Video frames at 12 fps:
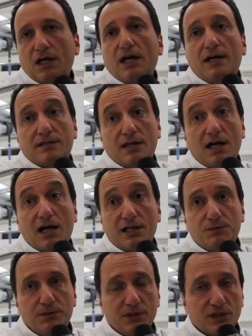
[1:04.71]
as high
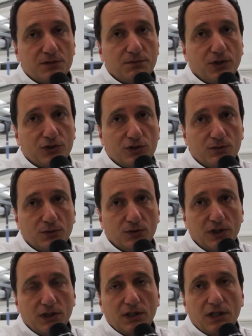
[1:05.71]
speed as possible
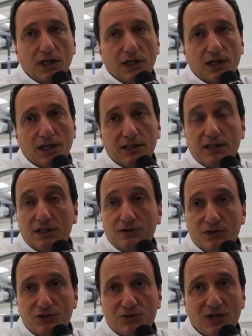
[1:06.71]
at the end of
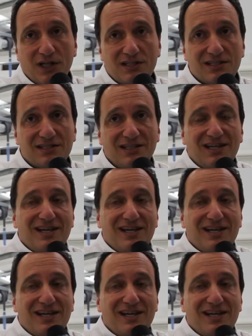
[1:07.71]
the straights,